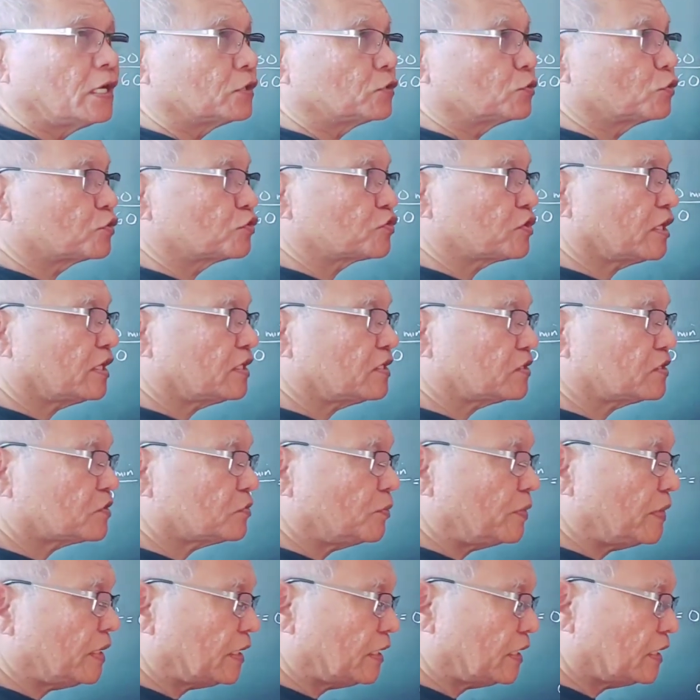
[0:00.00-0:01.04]
To change
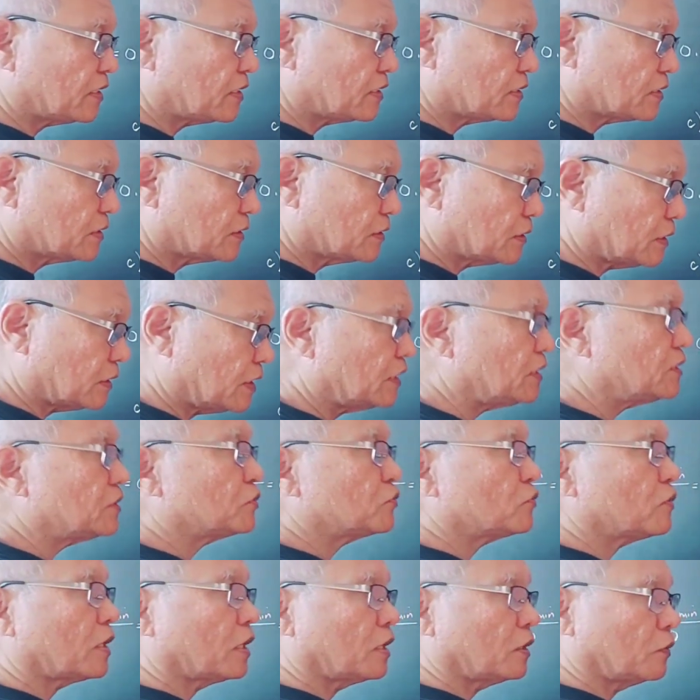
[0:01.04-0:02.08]
minute
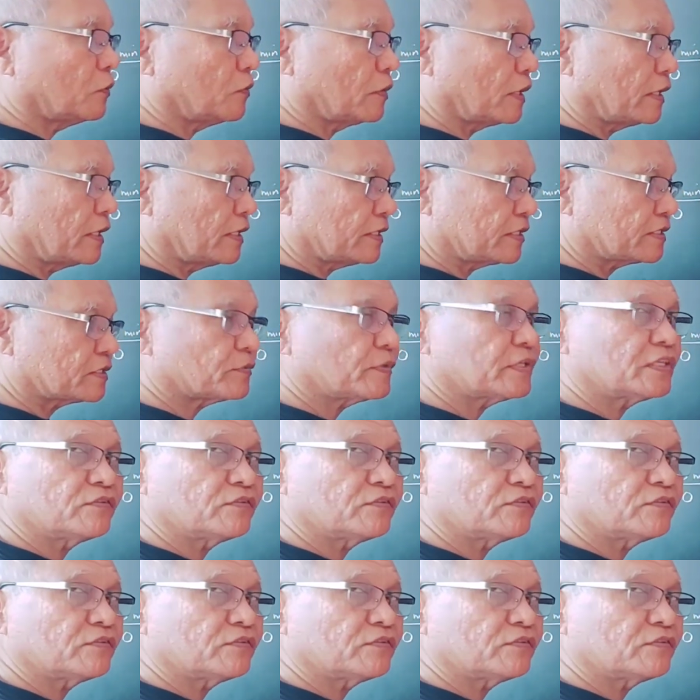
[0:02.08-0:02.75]
into hours,